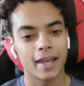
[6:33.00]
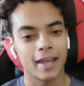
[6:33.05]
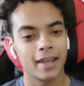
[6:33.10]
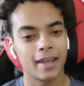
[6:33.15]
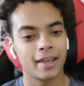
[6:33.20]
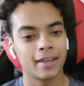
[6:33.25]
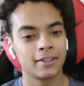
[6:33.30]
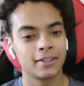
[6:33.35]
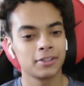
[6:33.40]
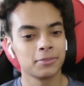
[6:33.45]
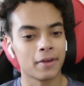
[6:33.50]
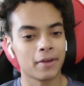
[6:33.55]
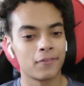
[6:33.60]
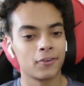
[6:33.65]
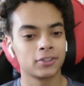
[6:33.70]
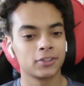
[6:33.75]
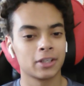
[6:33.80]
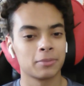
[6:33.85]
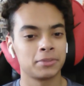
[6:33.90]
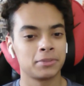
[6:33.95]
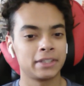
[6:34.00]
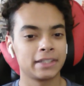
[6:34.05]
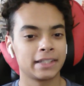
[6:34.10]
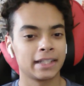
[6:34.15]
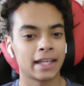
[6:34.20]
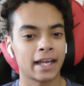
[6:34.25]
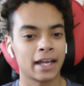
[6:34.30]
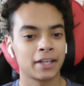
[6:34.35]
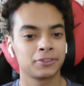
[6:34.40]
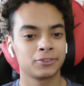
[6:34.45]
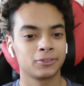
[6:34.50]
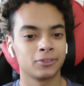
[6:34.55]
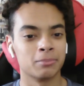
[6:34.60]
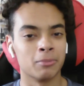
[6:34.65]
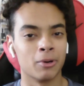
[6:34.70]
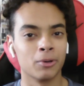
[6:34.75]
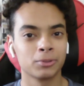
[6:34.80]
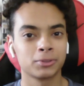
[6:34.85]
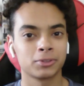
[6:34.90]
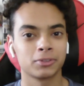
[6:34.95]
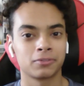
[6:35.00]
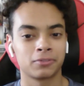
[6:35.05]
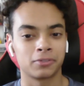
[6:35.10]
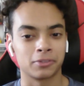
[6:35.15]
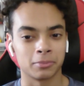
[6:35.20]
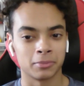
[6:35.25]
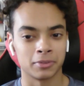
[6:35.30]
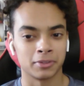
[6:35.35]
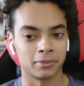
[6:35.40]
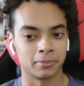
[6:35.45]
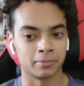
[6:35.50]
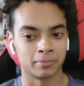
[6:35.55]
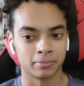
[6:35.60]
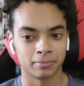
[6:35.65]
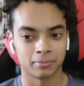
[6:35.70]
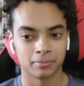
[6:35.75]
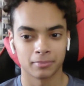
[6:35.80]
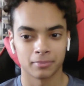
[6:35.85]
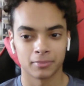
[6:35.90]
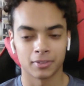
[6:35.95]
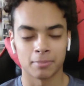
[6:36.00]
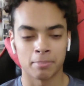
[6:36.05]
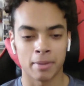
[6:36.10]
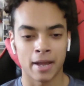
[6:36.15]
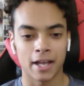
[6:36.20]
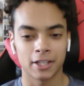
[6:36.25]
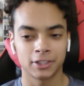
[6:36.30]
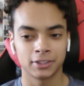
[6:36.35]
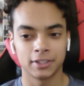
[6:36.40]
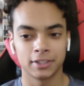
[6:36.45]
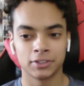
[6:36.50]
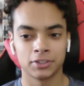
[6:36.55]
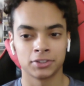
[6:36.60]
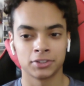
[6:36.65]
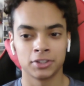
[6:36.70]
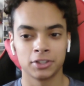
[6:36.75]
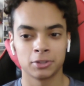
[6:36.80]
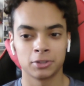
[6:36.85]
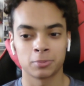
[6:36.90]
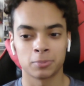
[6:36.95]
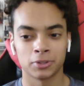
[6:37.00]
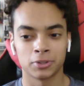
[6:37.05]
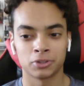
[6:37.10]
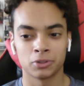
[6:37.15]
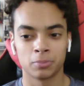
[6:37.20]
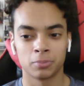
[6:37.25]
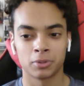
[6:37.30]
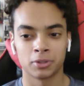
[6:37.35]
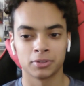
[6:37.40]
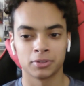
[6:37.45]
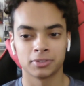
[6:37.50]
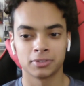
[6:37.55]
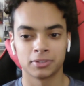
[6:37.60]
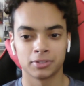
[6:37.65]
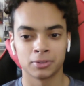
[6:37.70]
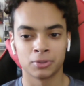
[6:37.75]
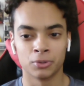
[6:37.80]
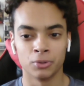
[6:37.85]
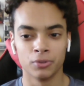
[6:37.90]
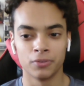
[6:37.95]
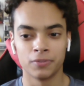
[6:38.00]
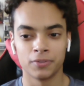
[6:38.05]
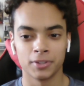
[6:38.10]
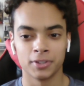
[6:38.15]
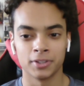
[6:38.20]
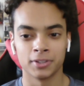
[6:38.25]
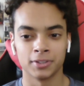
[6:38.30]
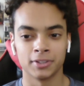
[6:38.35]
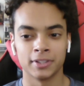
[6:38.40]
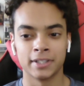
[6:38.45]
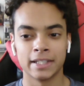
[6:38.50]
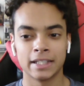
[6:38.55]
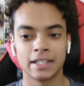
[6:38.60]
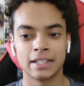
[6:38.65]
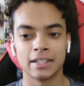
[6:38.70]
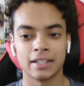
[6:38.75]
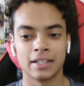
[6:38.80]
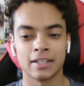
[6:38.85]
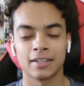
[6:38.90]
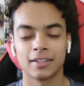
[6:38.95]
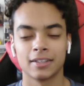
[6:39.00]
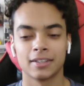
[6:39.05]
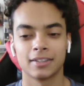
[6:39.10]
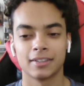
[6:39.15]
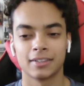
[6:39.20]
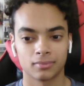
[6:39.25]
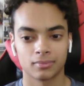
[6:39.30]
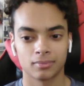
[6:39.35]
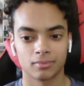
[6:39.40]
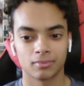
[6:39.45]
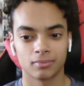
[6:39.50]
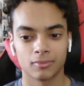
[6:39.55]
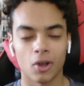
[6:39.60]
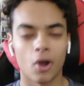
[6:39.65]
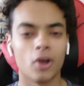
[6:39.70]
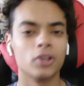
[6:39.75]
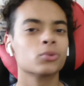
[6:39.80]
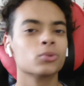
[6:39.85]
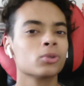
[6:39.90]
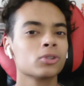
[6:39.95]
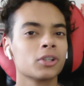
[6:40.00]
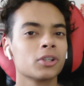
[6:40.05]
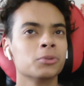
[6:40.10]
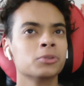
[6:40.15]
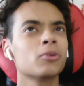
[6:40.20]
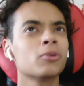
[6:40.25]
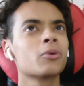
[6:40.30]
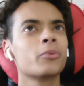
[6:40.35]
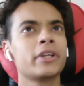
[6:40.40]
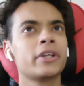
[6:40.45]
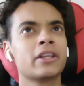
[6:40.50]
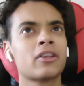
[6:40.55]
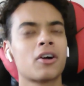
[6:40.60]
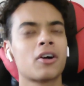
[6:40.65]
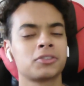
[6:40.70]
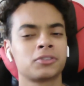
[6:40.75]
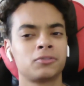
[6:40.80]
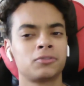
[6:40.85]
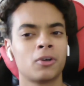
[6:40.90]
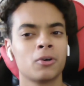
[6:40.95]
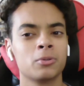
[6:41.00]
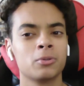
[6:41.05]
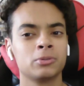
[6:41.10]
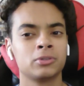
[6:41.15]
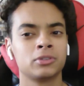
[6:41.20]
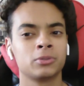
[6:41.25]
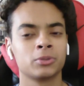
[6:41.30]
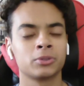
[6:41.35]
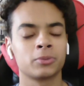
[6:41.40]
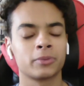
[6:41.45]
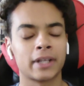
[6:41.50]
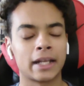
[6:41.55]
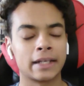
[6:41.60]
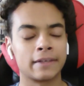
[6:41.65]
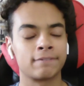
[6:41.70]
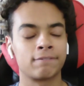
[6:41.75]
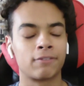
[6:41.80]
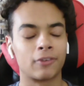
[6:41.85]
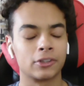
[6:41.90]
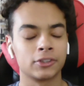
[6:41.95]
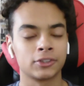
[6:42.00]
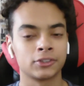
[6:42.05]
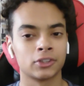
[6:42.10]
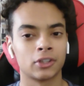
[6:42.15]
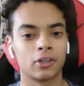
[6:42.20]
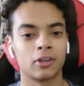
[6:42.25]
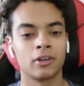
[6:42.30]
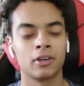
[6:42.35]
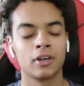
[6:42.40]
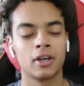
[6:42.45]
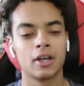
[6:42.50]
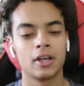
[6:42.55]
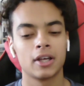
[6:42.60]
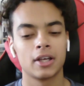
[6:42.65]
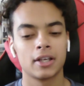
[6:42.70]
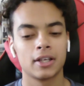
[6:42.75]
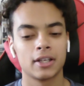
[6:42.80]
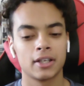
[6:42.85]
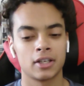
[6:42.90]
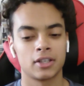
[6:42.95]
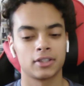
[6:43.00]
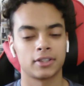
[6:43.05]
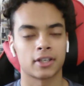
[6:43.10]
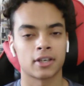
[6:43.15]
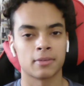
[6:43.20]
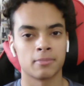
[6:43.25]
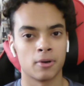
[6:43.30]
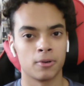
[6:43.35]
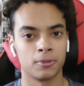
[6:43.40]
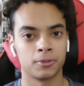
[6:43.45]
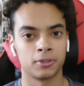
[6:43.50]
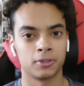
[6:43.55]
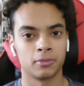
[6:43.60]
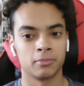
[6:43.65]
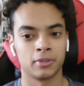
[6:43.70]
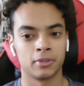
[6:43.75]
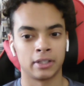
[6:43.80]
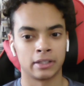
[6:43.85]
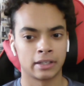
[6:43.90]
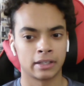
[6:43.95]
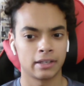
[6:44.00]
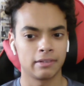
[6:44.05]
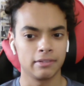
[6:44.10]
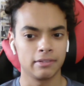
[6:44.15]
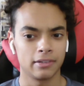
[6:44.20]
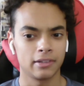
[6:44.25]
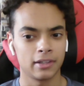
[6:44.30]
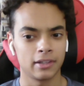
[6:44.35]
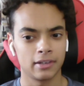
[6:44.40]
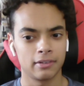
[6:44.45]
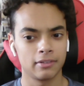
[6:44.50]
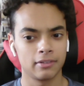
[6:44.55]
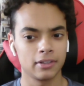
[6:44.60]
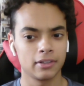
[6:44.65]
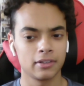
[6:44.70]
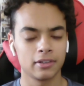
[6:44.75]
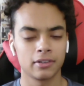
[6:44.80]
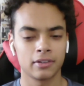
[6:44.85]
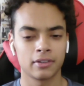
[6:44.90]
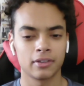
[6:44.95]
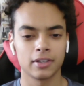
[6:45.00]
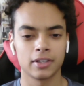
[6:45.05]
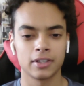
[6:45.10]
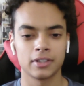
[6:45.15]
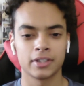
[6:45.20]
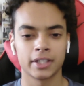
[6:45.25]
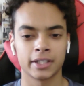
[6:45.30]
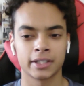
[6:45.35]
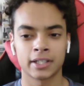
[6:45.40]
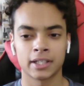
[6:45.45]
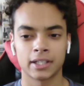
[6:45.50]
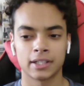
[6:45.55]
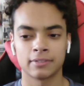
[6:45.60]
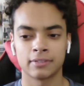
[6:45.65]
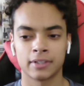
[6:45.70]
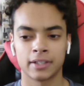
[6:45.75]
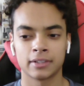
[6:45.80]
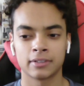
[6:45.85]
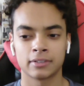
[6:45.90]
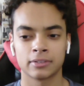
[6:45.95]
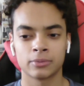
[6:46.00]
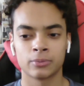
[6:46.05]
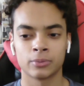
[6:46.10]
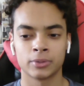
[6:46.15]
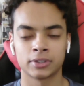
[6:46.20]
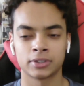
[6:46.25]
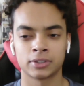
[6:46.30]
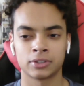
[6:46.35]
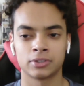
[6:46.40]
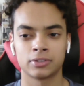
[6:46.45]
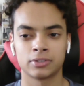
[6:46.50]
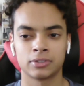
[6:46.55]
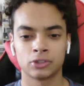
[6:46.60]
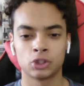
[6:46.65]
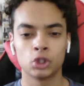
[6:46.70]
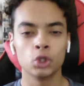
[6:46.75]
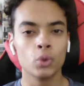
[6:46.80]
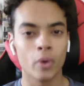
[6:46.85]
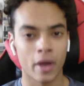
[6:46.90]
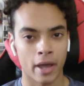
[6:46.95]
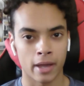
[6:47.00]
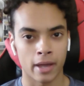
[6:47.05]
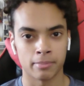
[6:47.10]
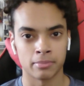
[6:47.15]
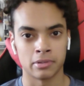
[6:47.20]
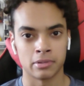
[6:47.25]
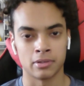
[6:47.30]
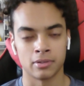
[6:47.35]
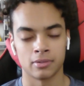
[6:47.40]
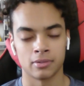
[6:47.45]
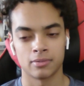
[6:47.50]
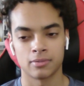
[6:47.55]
Hey, this is my first time seeing, like, actual emotion from him. The past seasons, he's just been super goofy and giddy. It was only when he lost Rose was when I first saw his like emotion, but like every other thing, he like kind of like was too happy.